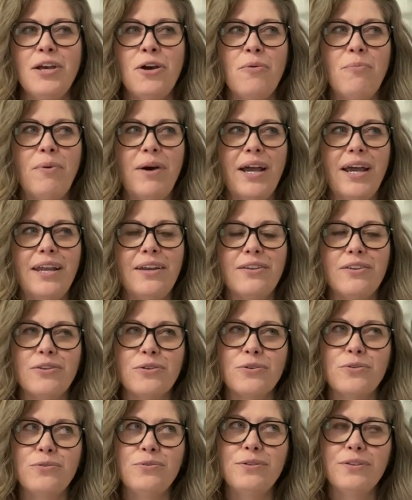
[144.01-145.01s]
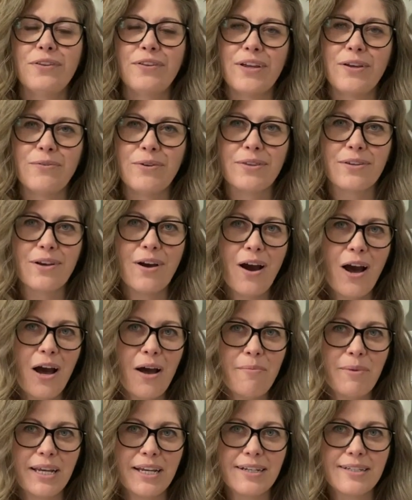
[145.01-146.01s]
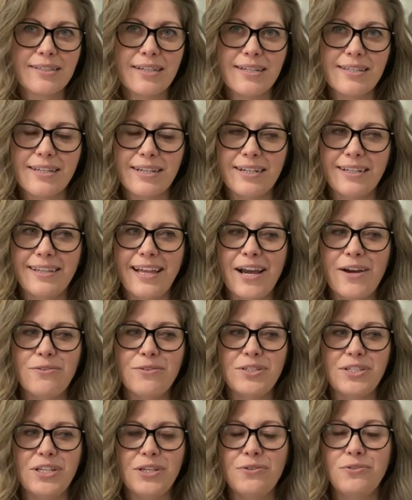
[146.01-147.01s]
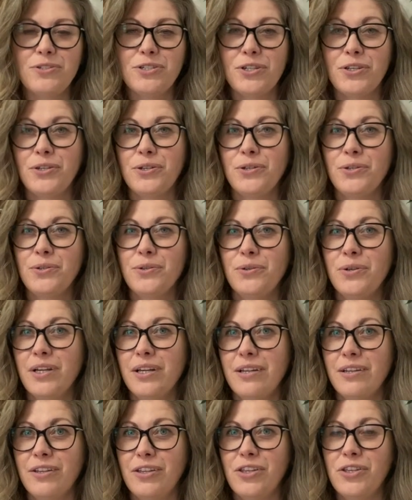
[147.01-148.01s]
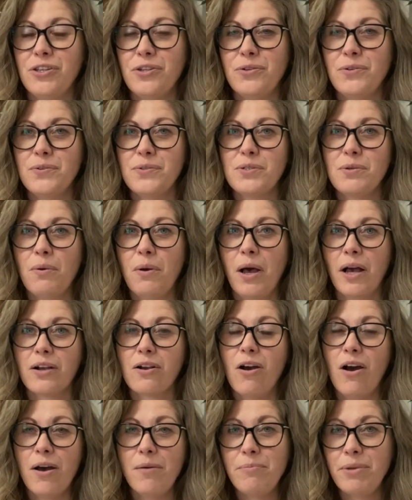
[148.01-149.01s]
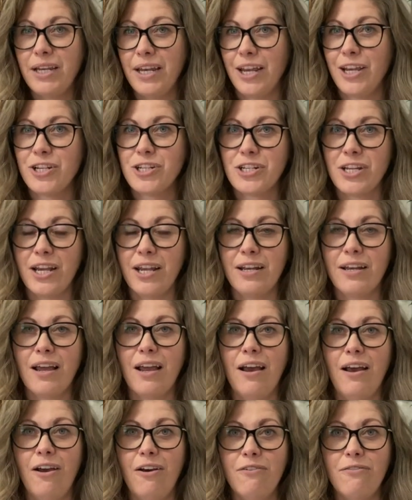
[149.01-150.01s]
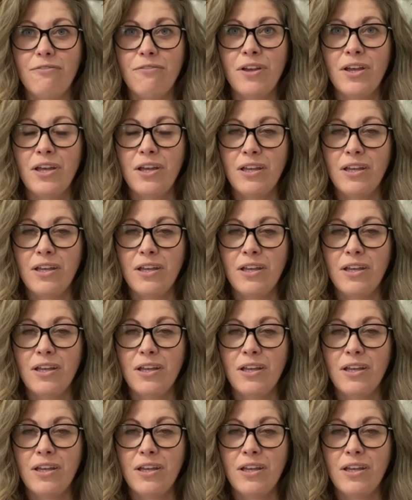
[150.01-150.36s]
But the cool thing with comics is it allows you to use a combination of